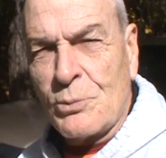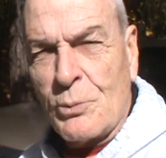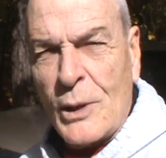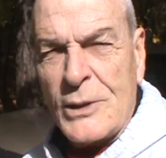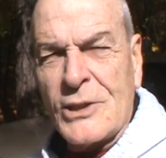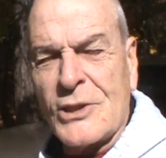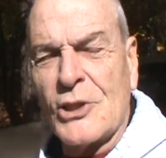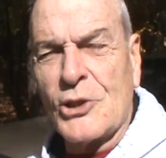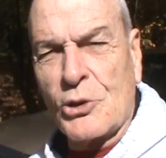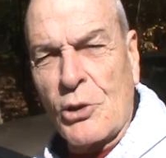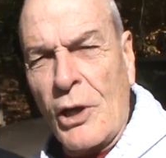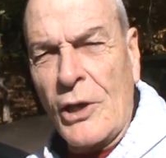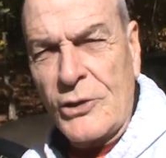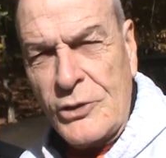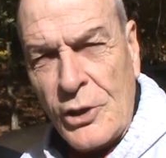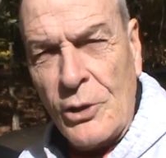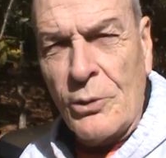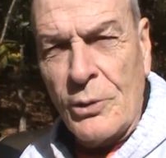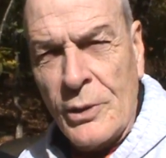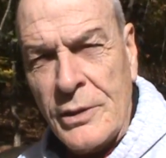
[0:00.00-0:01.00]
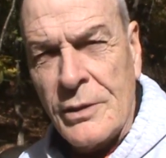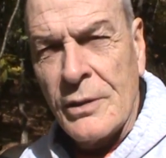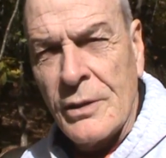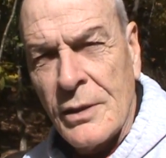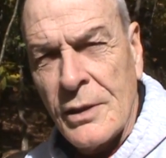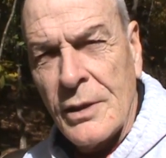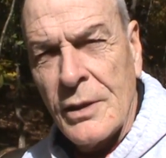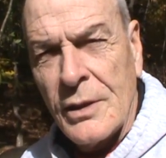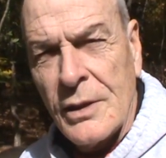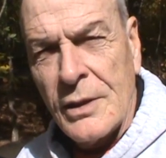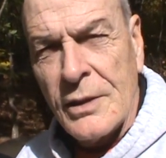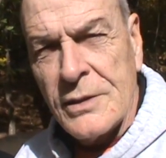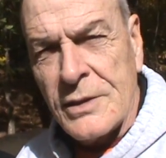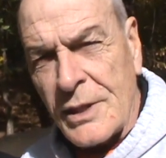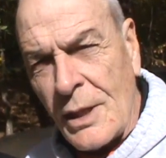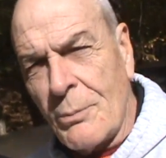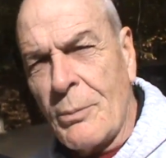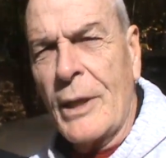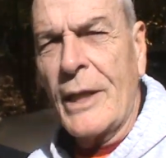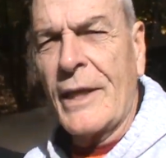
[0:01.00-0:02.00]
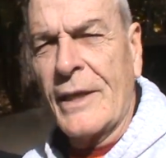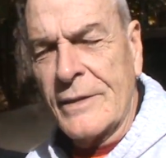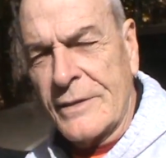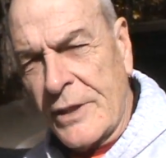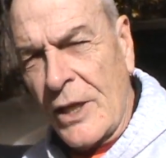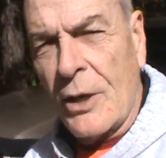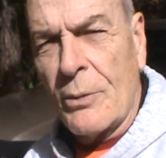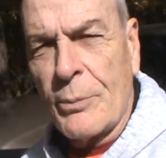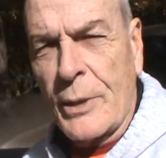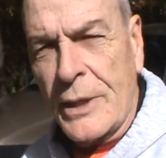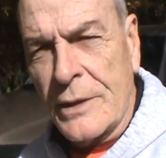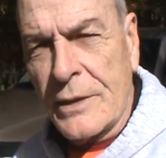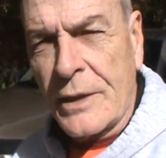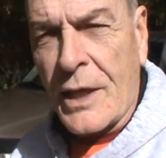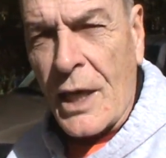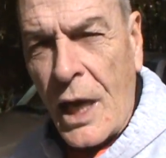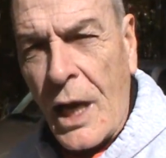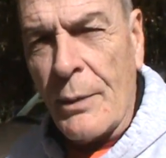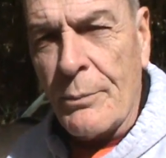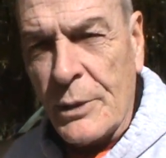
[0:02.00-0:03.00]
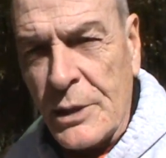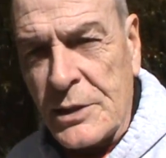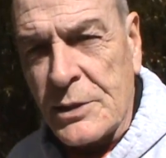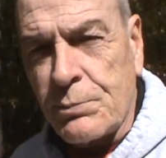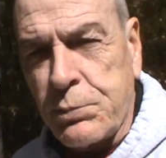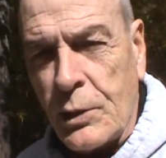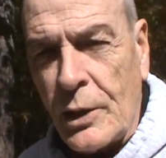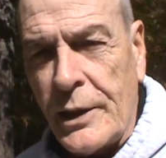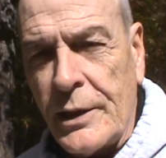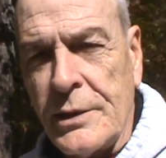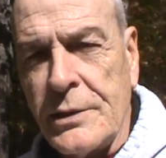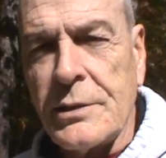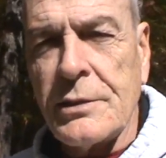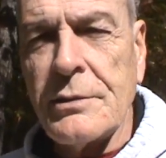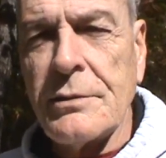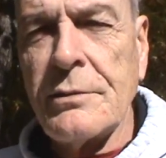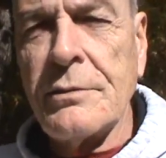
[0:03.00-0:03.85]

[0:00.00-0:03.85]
what's the truck doing? Somebody can tell me in the comments, please.